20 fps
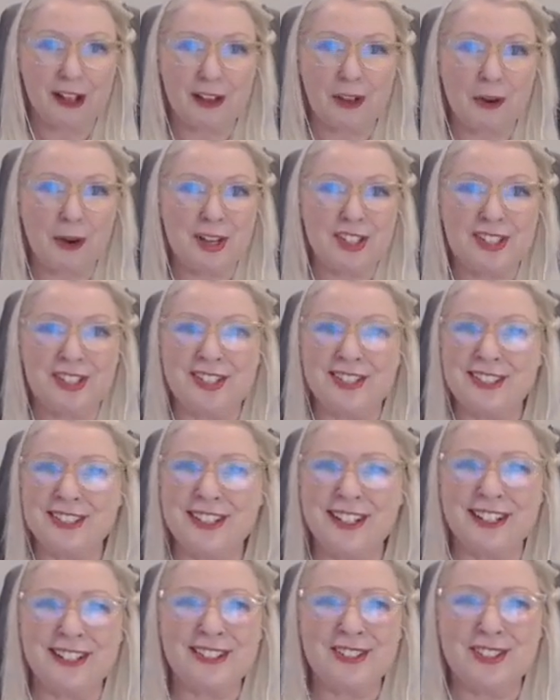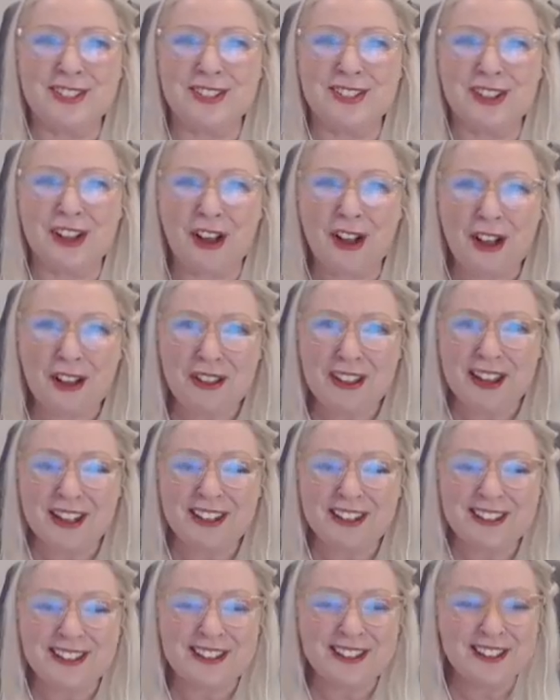questions and answers and all of
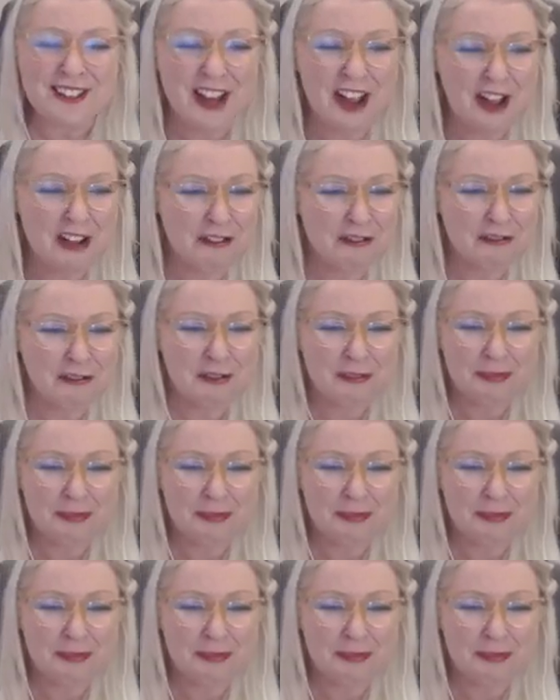that good stuff.